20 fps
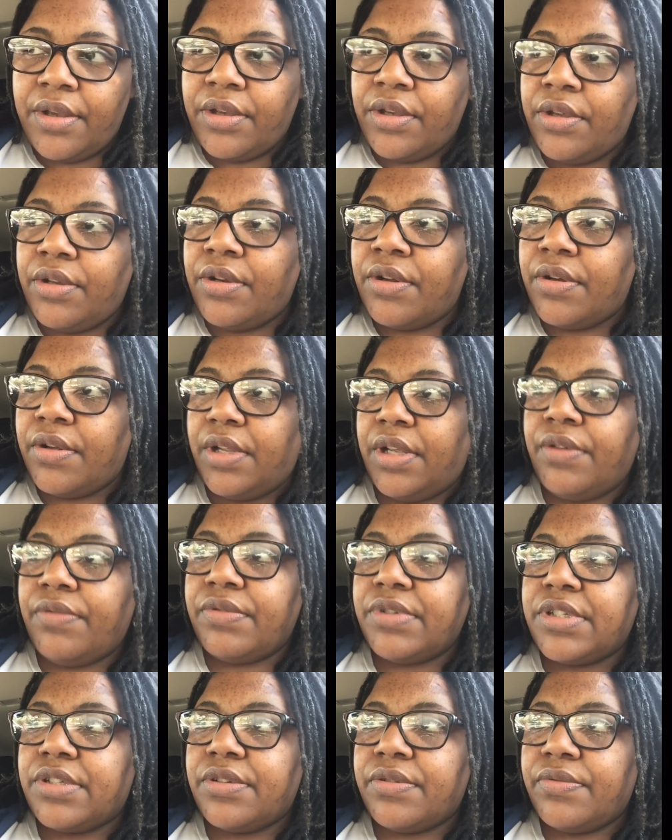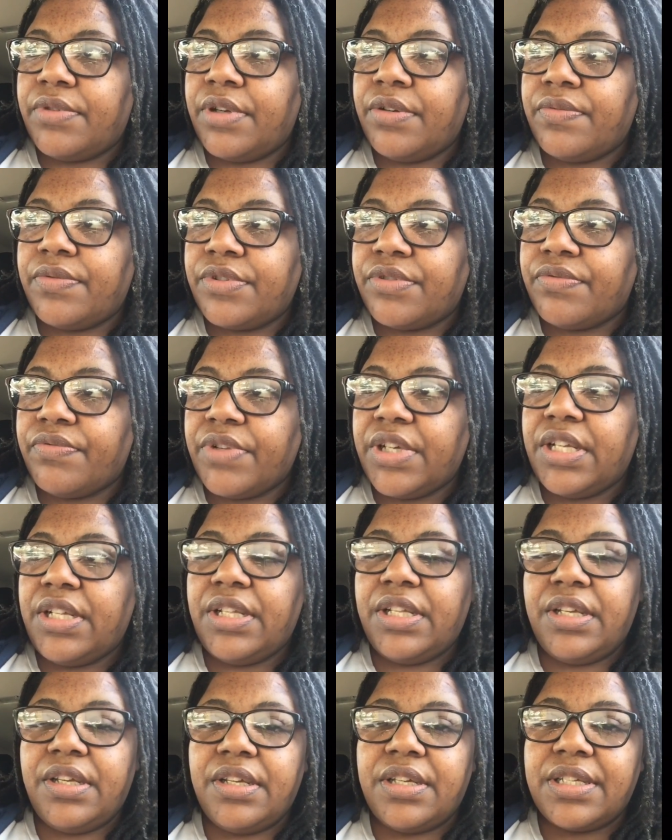It was
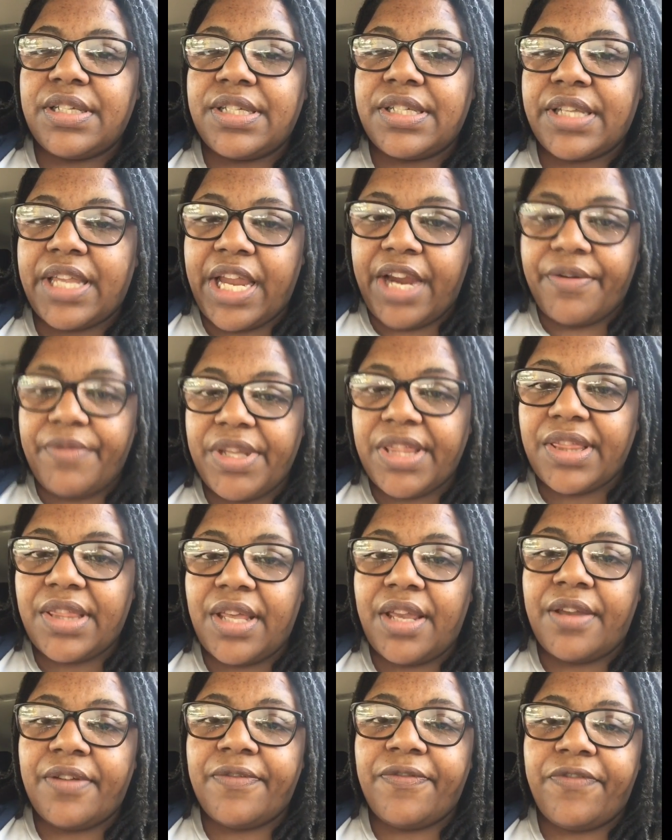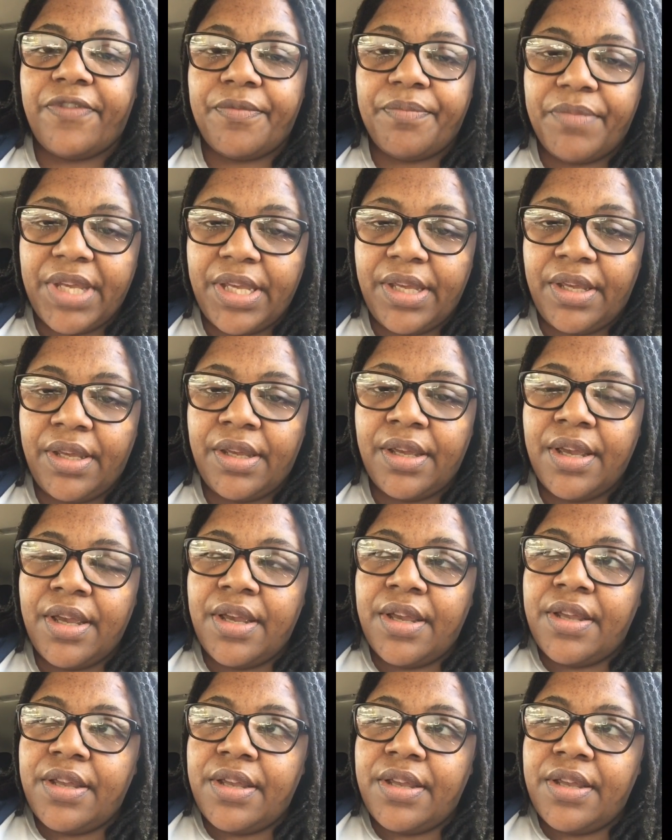really a scary thing for me,